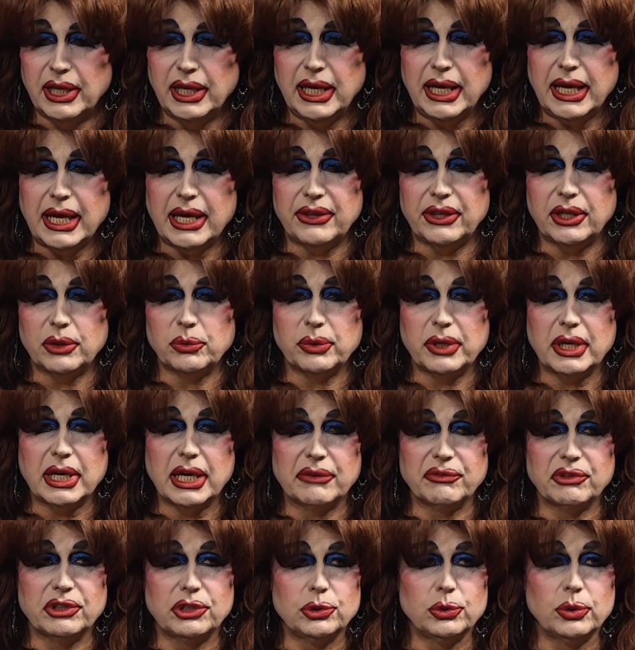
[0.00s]
and then we have a
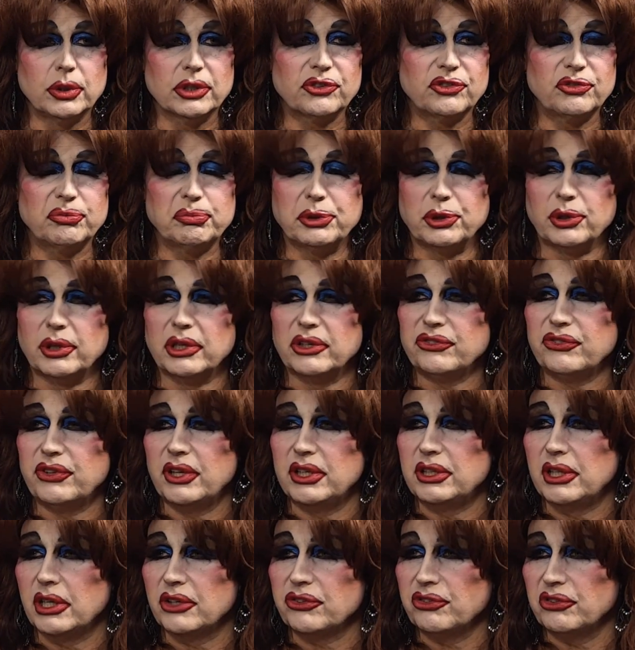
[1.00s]
new experience that
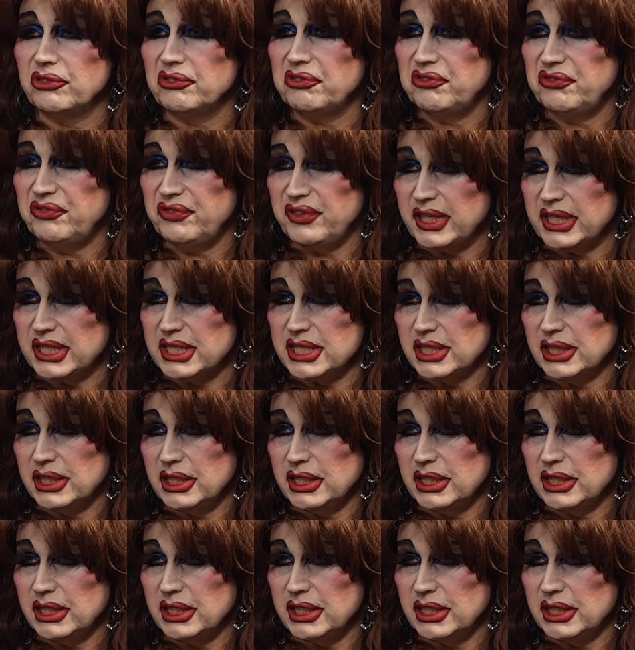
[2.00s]
doesn't fit